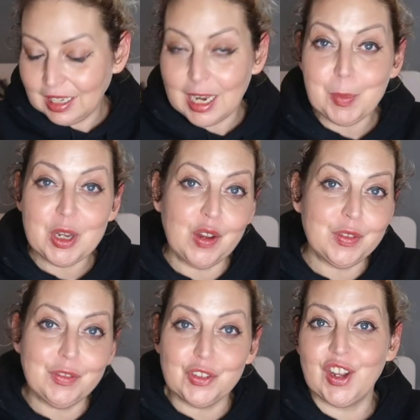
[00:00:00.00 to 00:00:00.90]
Let me know
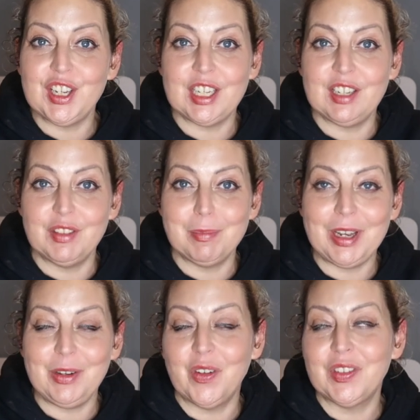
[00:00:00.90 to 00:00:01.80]
if you've tried any of the
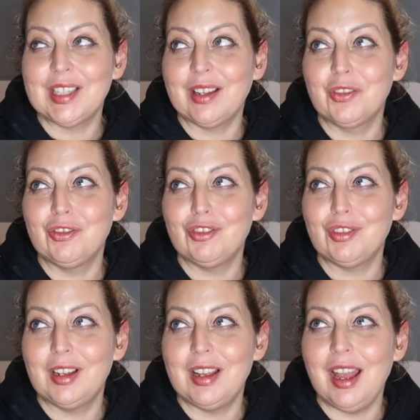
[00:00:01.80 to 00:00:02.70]
menu. Obviously I couldn't
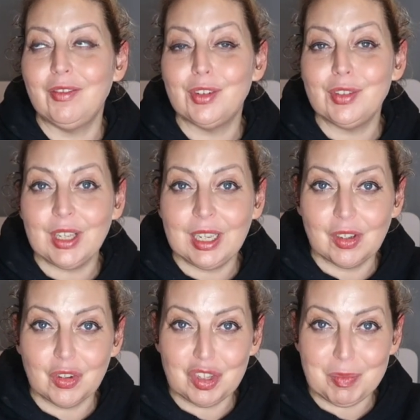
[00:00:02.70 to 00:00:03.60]
try
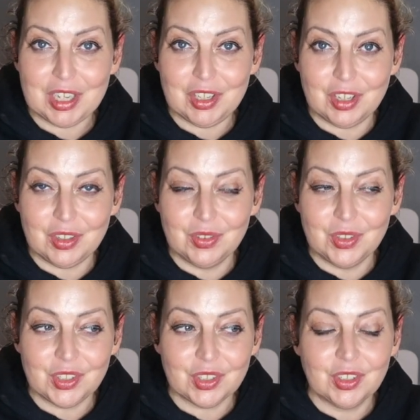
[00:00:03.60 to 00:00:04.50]
everything on the
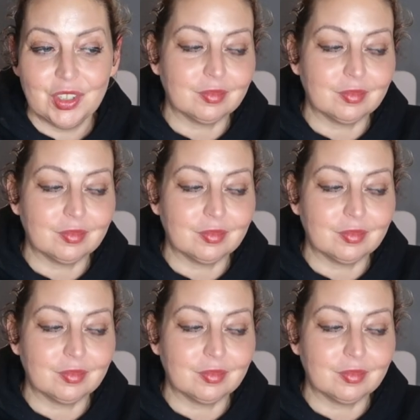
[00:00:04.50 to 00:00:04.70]
menus.